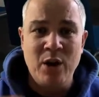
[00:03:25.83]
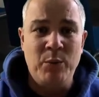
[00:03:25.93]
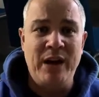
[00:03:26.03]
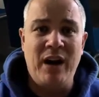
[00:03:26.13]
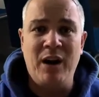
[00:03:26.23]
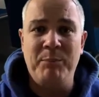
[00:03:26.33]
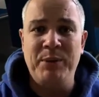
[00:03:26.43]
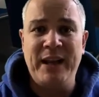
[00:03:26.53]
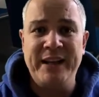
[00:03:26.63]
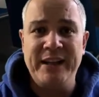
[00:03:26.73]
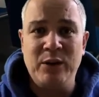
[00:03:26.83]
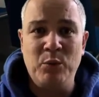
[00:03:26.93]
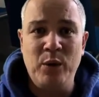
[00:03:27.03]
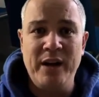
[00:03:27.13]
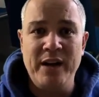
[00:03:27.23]
We are playing
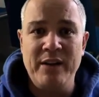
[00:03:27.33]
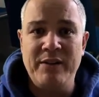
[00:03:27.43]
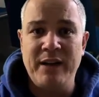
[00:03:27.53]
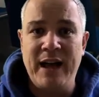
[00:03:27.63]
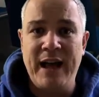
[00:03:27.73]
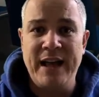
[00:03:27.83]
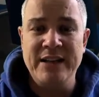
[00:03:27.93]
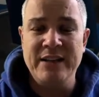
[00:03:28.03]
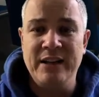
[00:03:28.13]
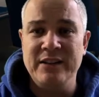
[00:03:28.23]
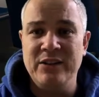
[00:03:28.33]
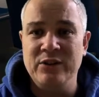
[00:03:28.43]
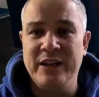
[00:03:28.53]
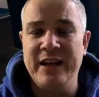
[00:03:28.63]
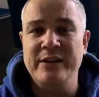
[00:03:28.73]
with a
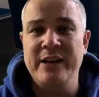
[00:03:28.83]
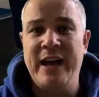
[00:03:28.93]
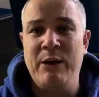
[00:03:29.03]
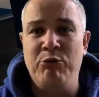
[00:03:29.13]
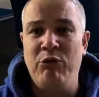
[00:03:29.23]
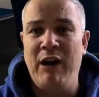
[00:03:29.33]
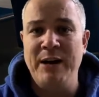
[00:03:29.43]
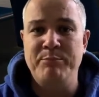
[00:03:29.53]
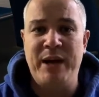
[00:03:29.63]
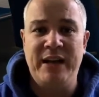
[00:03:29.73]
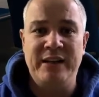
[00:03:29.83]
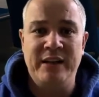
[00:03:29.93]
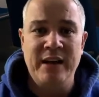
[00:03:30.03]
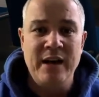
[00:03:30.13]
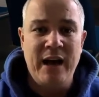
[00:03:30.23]
young kid at right back.
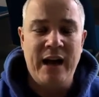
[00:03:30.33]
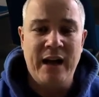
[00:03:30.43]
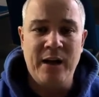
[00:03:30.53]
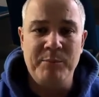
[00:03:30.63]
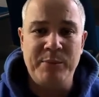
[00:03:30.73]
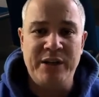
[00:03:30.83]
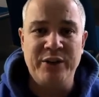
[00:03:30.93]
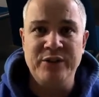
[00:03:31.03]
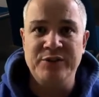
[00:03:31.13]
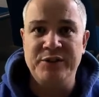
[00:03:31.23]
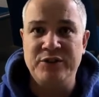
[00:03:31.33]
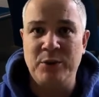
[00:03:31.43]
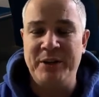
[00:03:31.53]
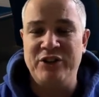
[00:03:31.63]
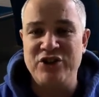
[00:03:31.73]
Um, because
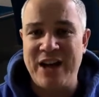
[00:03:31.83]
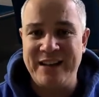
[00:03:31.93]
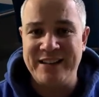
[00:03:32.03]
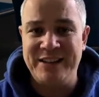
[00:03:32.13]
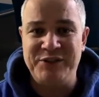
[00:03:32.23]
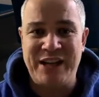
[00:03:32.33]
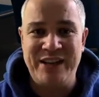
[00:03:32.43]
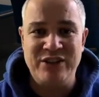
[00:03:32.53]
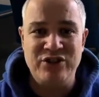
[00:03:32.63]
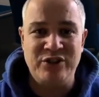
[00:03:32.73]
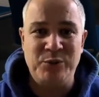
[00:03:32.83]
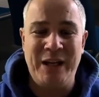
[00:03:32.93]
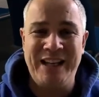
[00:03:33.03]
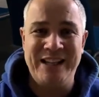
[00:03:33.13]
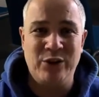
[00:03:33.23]
Dominic Shadd is out injured as well.
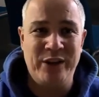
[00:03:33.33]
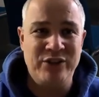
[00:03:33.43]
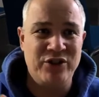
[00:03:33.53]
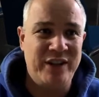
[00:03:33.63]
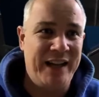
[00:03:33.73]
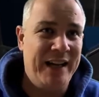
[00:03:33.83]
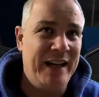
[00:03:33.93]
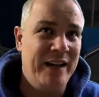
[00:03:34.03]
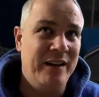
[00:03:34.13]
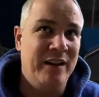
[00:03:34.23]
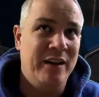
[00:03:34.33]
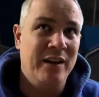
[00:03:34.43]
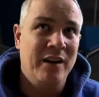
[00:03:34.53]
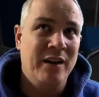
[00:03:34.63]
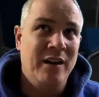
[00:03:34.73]
He got injured in,
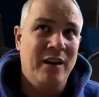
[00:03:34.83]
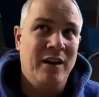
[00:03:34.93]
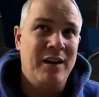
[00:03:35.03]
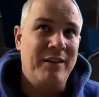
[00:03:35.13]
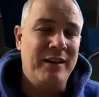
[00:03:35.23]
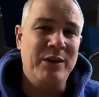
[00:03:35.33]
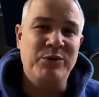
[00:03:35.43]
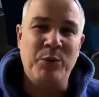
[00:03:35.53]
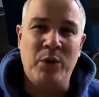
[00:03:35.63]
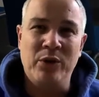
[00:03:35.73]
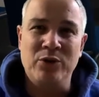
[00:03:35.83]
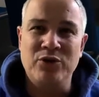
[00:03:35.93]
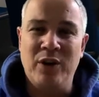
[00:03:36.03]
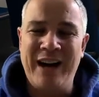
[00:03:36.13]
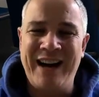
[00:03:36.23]
I think it was the one all
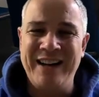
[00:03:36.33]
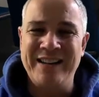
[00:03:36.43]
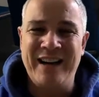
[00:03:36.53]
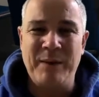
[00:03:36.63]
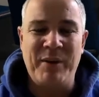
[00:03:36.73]
draw at Heidenheim.